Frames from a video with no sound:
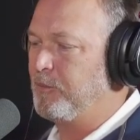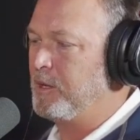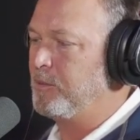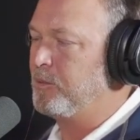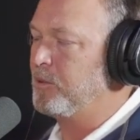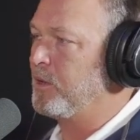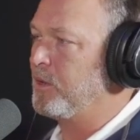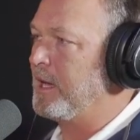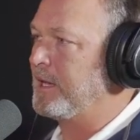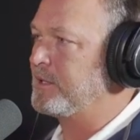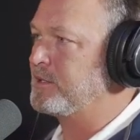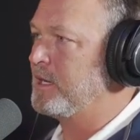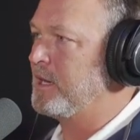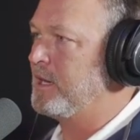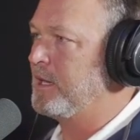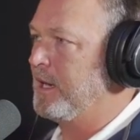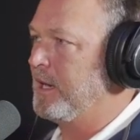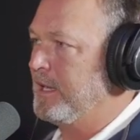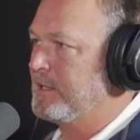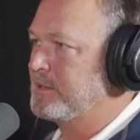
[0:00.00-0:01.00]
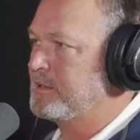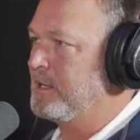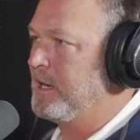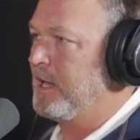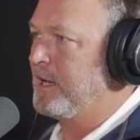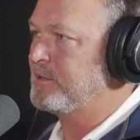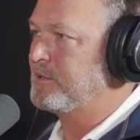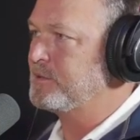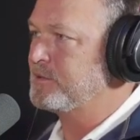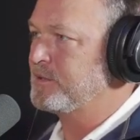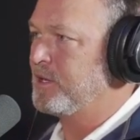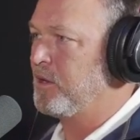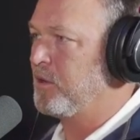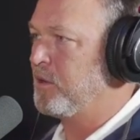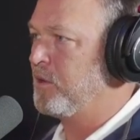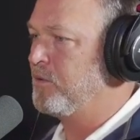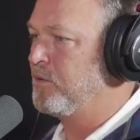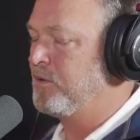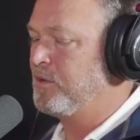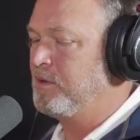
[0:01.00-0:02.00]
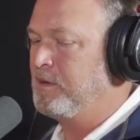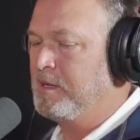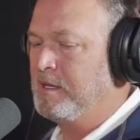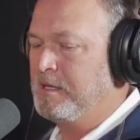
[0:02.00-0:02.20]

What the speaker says: people like John that has connections all over.